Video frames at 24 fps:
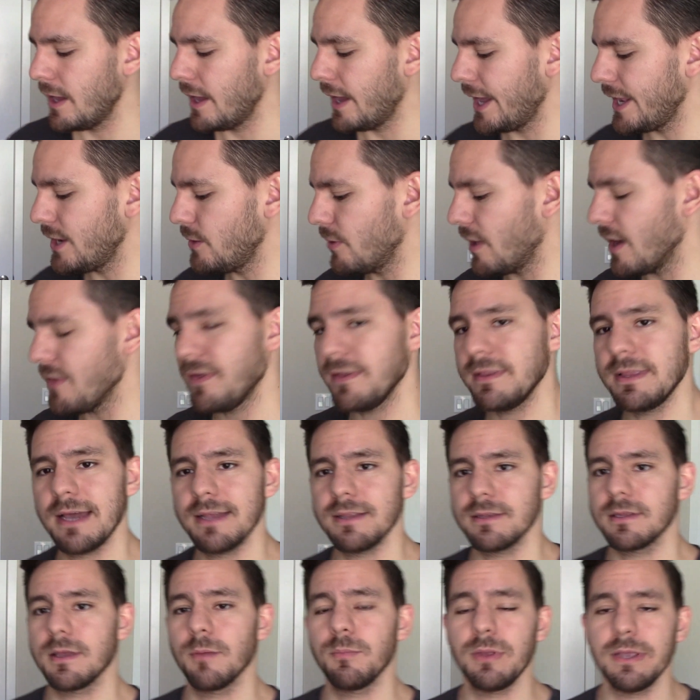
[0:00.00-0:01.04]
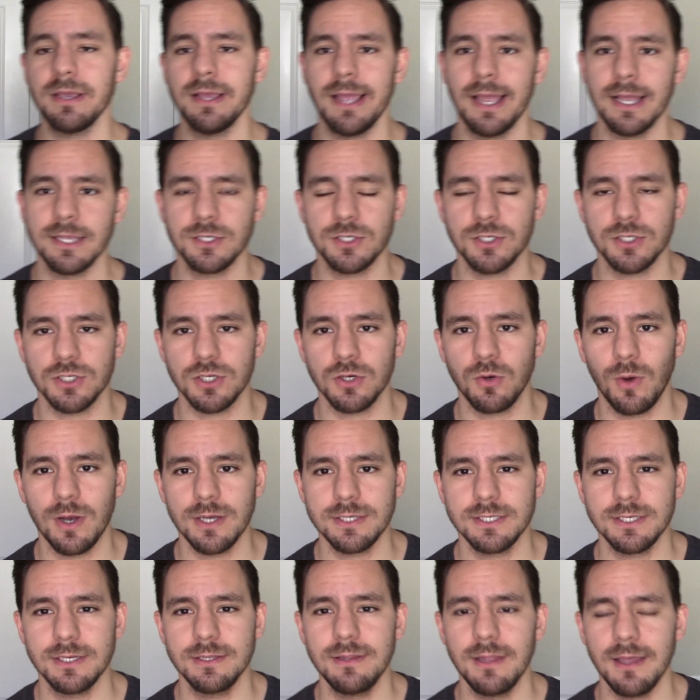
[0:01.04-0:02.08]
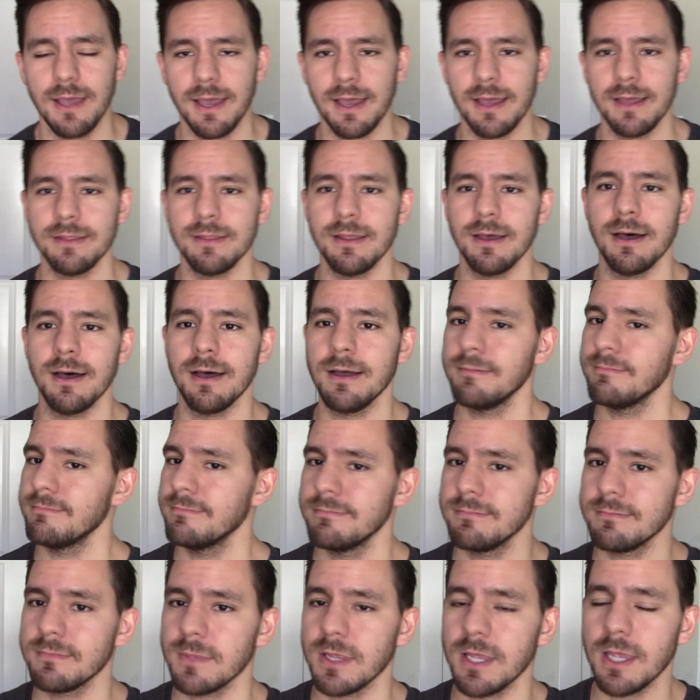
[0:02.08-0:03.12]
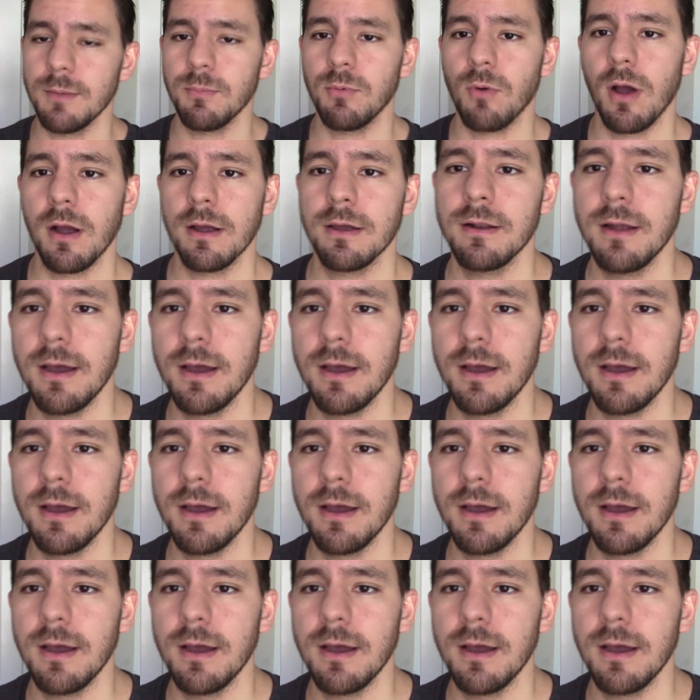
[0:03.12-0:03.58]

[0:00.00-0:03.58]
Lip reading: Anyway, I think that completely answers your question, and keep rocking